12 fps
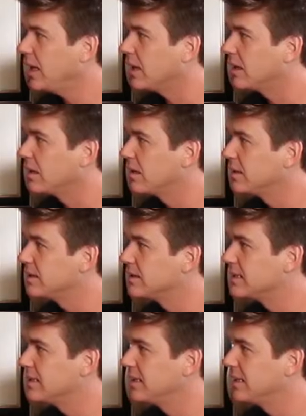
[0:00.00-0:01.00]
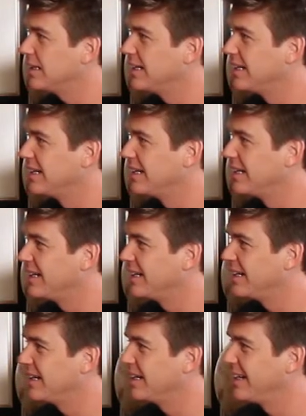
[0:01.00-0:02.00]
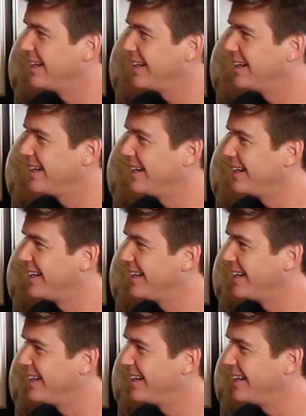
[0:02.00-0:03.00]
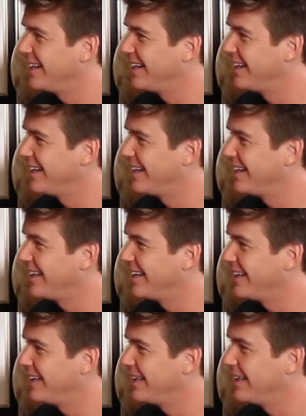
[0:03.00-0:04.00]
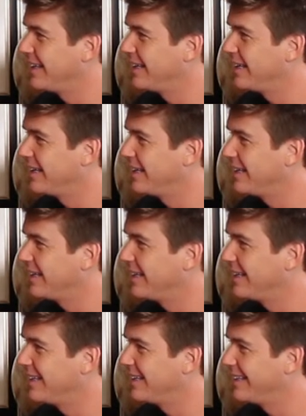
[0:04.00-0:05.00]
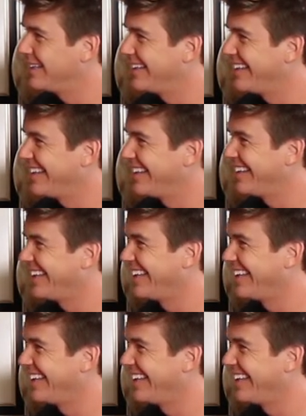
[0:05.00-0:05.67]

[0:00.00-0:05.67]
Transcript: No words are spoken by the person on screen.